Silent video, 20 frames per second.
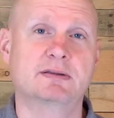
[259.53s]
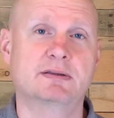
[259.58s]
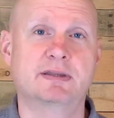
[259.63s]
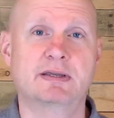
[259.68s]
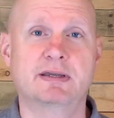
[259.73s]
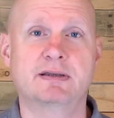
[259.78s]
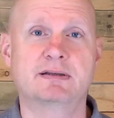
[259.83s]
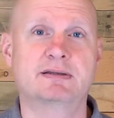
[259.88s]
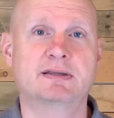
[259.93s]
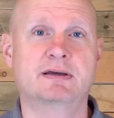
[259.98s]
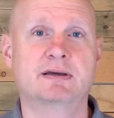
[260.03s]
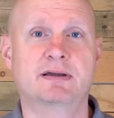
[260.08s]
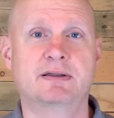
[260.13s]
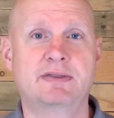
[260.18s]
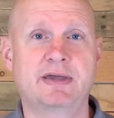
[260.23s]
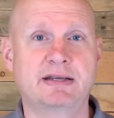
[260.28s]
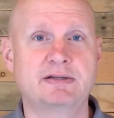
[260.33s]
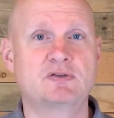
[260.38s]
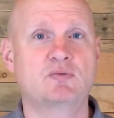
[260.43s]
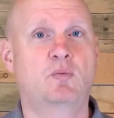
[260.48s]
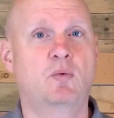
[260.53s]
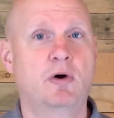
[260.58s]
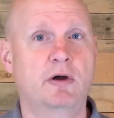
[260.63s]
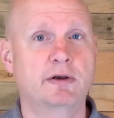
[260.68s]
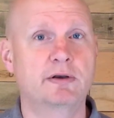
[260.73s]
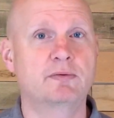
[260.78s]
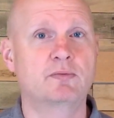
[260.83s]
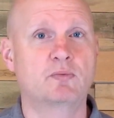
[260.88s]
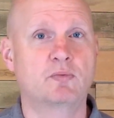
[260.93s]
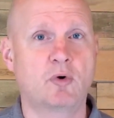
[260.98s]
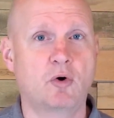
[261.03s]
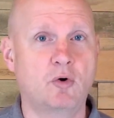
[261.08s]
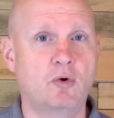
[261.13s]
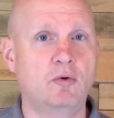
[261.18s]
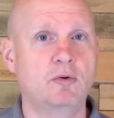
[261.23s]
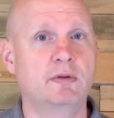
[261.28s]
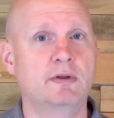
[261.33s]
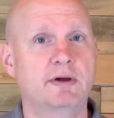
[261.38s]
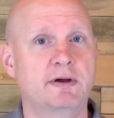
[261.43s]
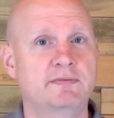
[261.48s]
That's one
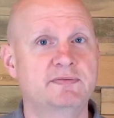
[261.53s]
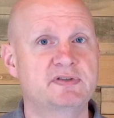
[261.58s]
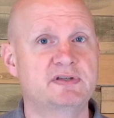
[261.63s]
role of